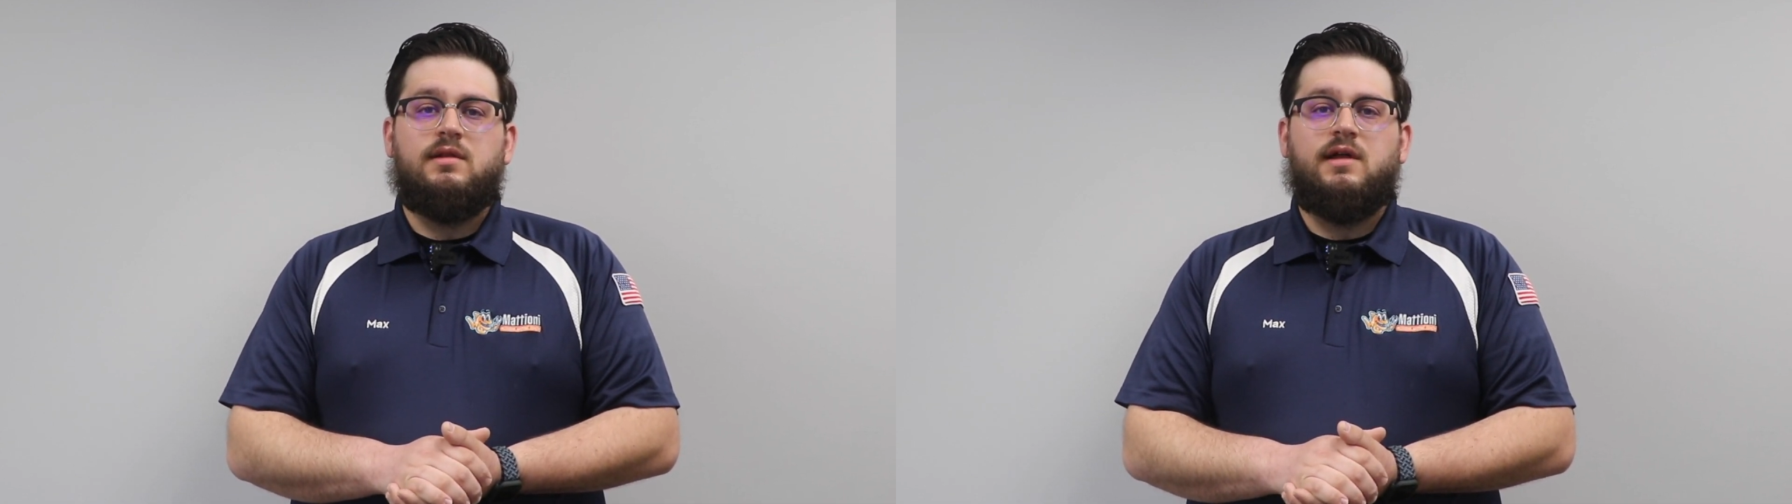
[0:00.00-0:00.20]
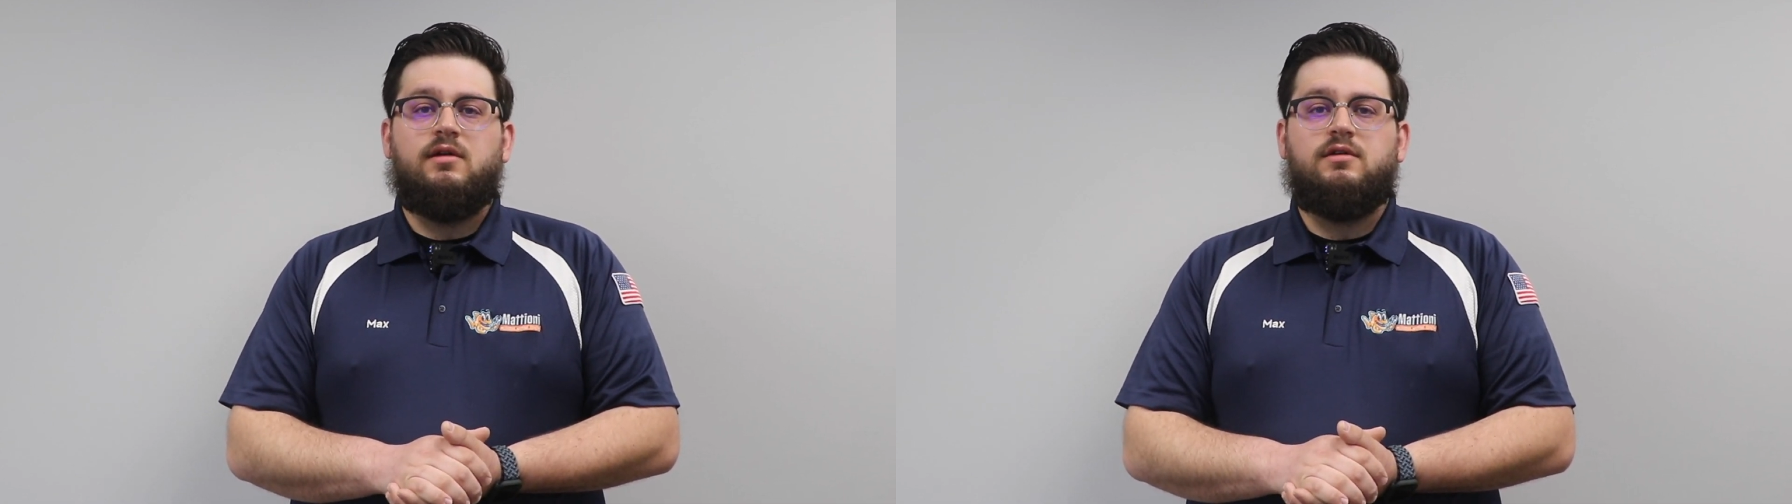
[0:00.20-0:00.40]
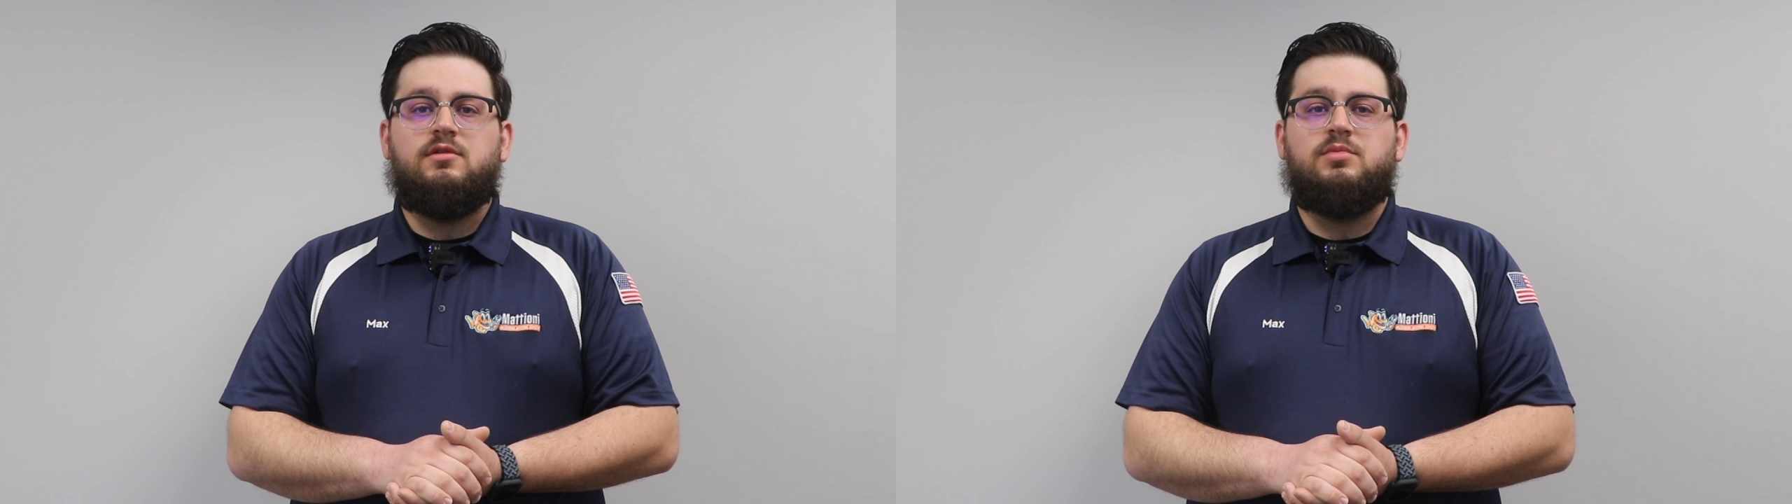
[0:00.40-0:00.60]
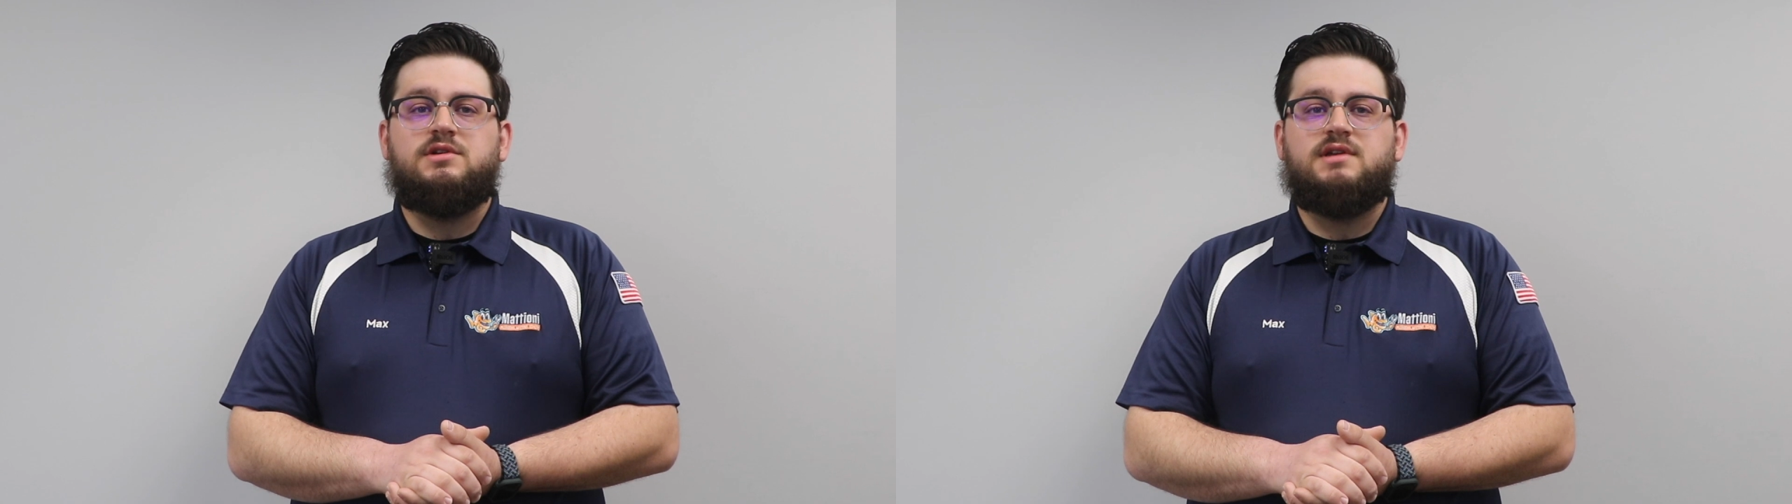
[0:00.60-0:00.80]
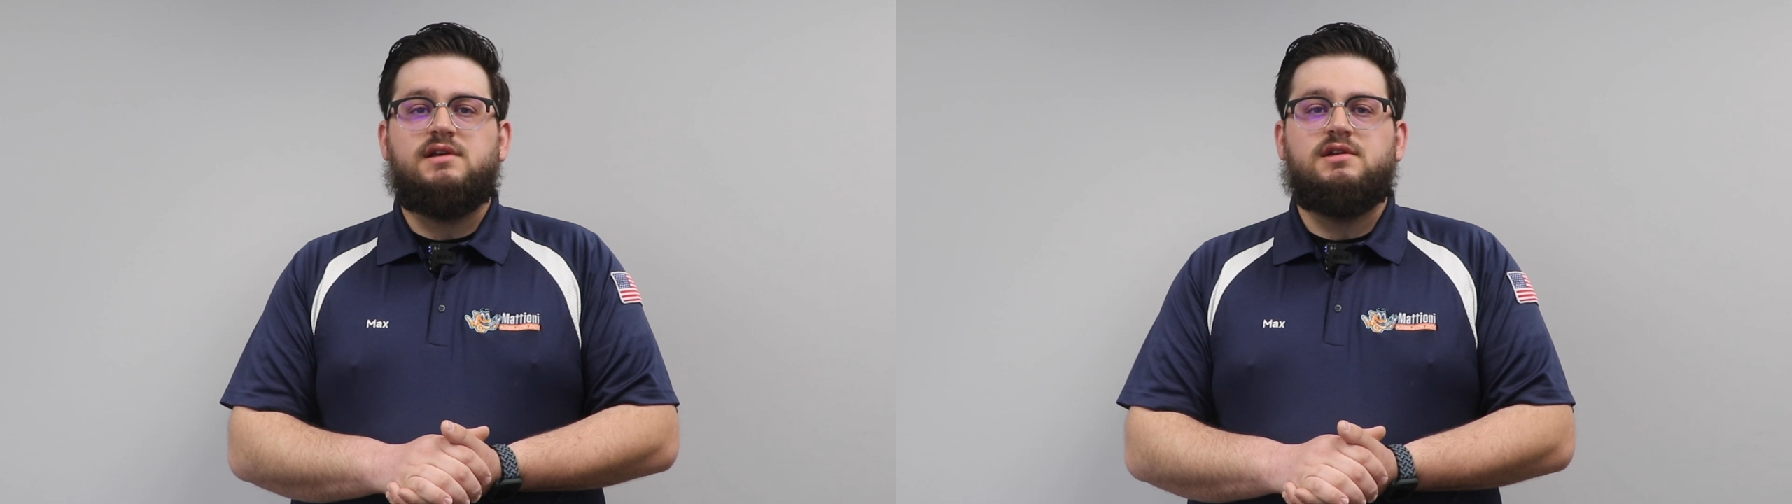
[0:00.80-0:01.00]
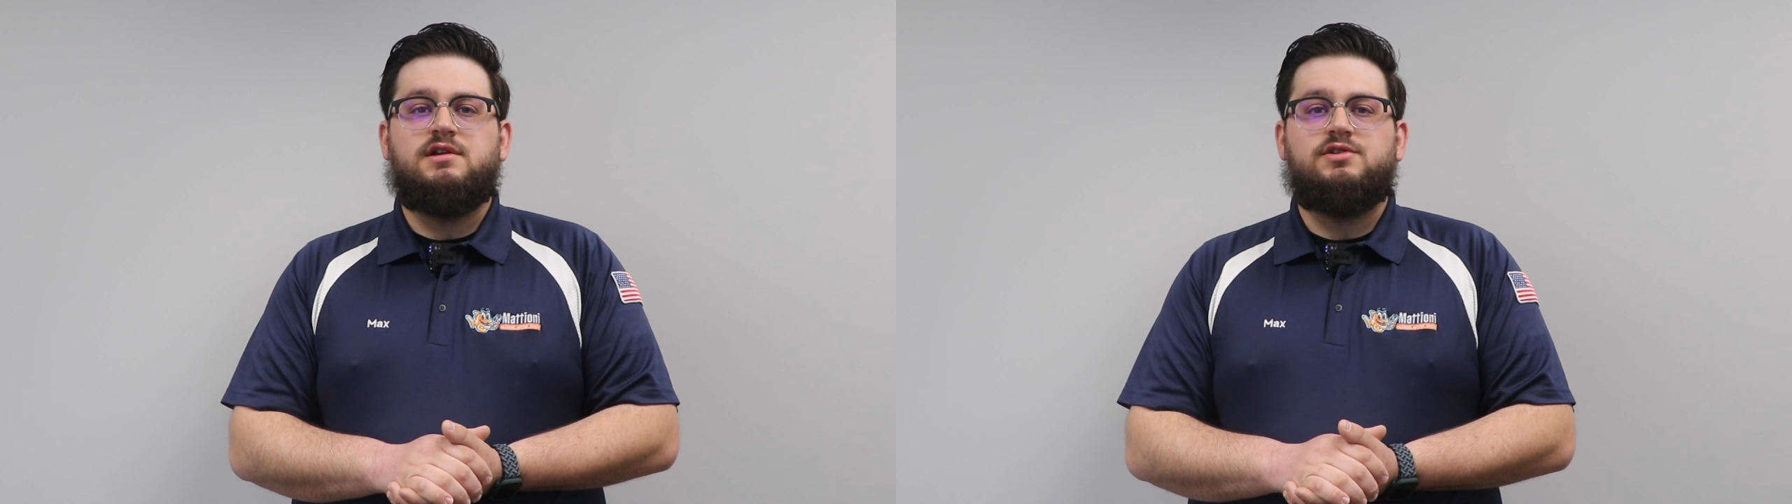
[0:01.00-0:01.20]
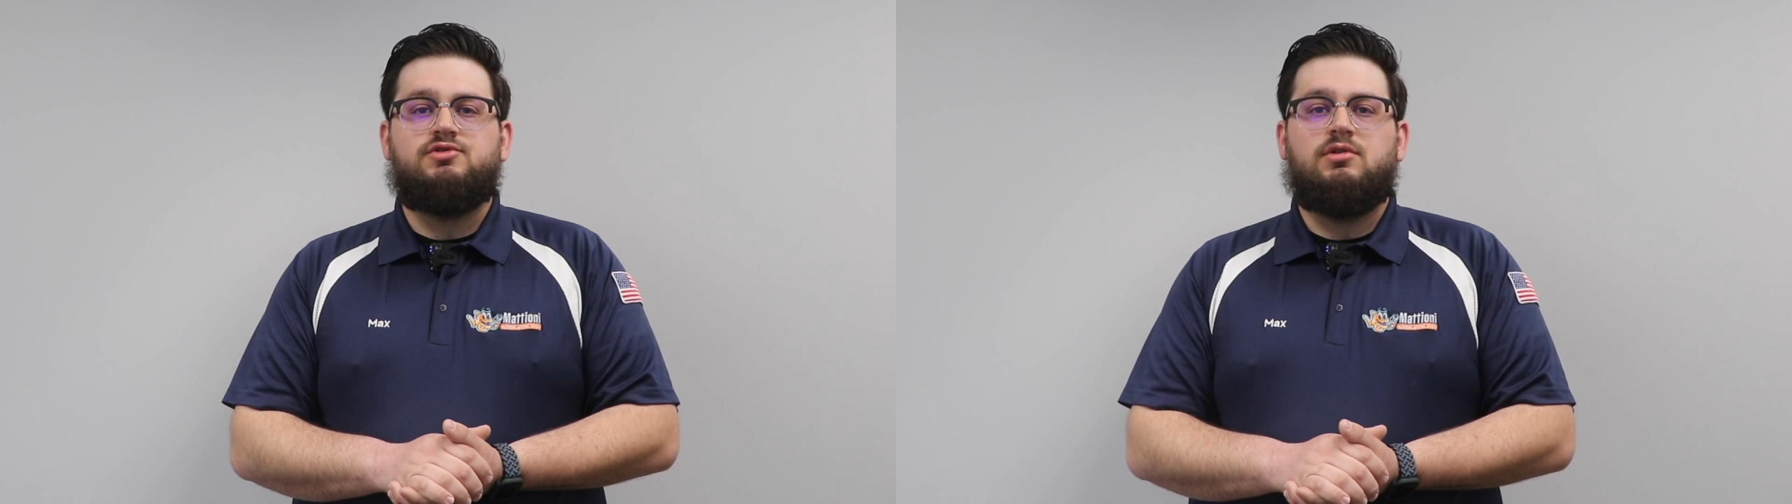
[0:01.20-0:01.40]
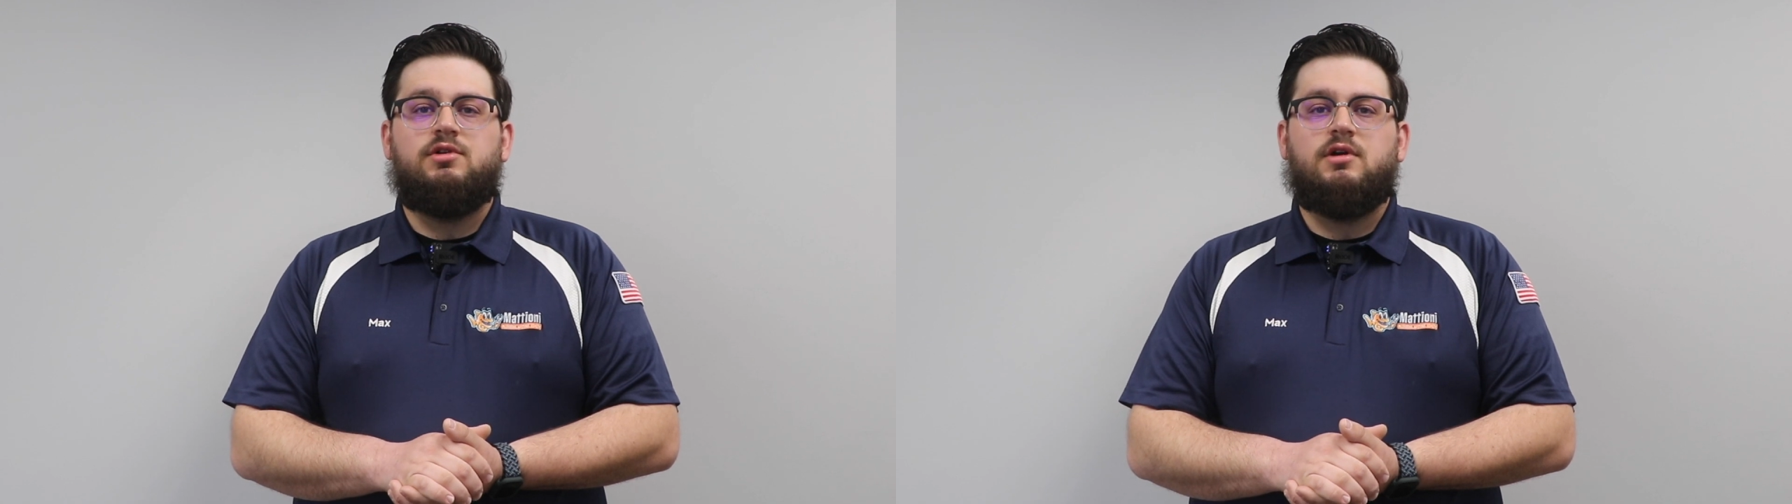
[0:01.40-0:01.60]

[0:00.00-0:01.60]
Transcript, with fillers: allowing you to precisely control